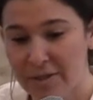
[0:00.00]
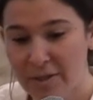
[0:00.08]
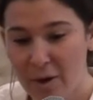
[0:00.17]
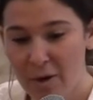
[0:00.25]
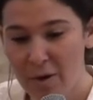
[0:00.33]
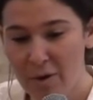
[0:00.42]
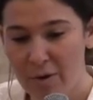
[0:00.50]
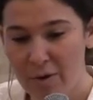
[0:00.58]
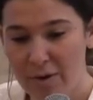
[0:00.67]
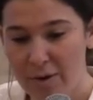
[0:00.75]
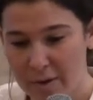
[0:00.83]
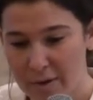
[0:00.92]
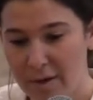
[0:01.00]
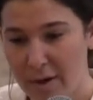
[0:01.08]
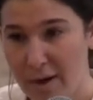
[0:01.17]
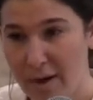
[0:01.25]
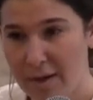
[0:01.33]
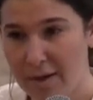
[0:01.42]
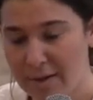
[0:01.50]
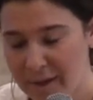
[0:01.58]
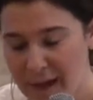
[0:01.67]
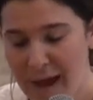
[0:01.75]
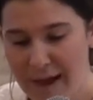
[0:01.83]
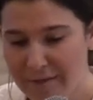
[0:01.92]
So, psyche of a trafficker.
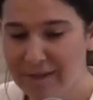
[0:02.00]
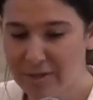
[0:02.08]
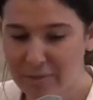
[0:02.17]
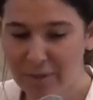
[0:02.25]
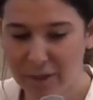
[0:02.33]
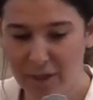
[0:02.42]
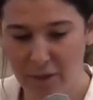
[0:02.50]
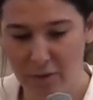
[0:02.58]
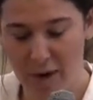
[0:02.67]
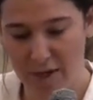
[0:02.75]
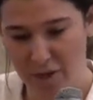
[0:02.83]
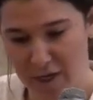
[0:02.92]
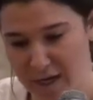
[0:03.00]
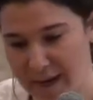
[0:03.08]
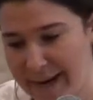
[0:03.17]
yeah, that's a really good question.